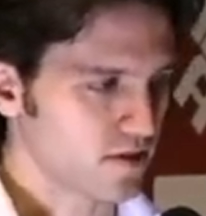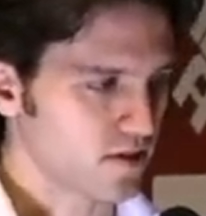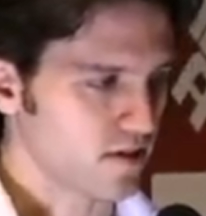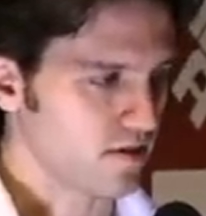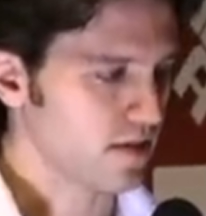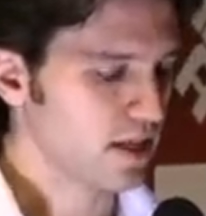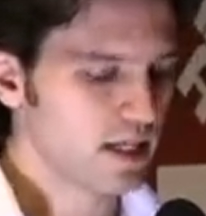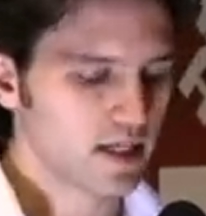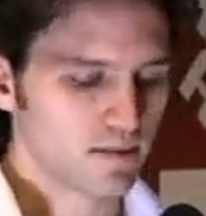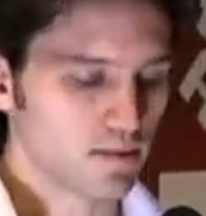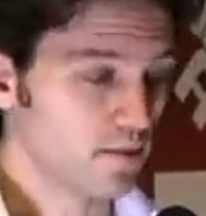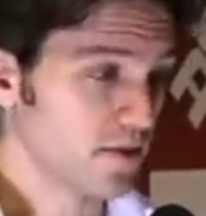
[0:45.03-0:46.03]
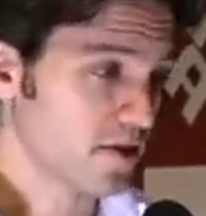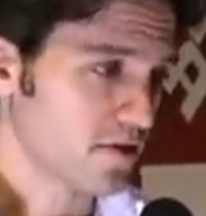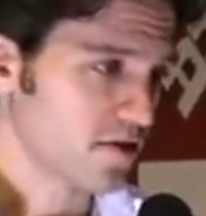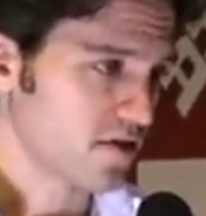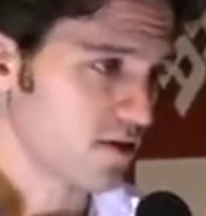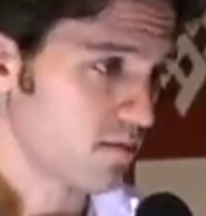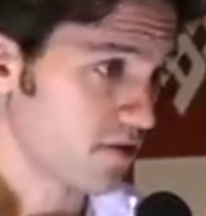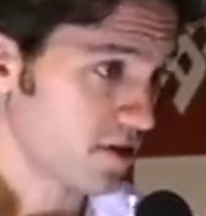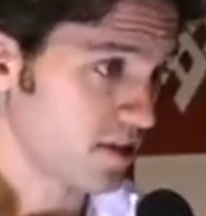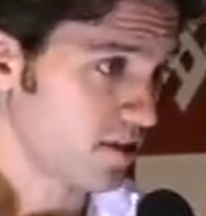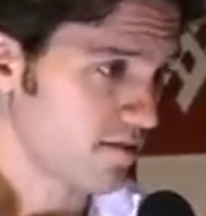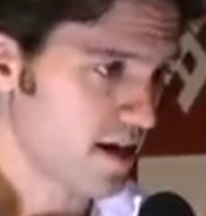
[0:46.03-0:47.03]
So mobile searches in
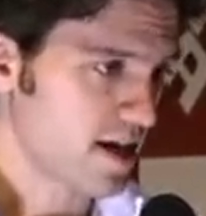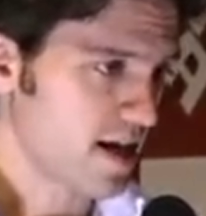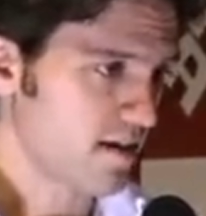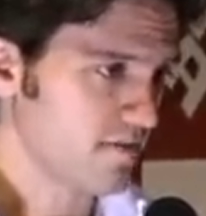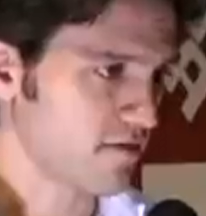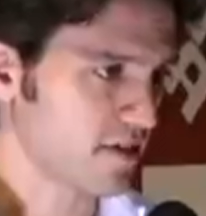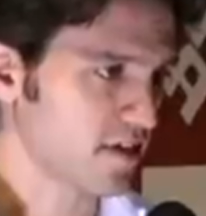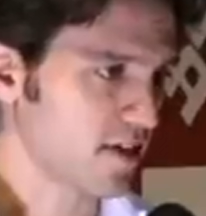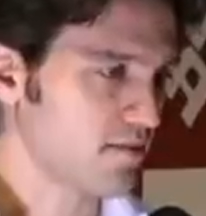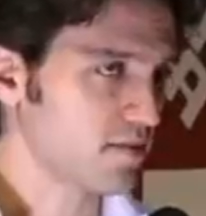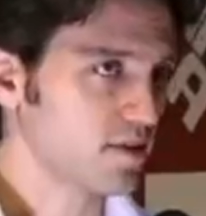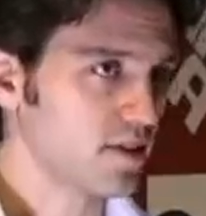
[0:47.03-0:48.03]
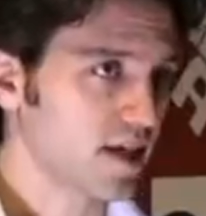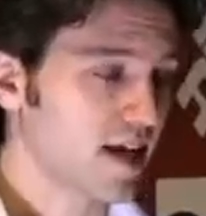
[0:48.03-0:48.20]
Brazil right now, for example,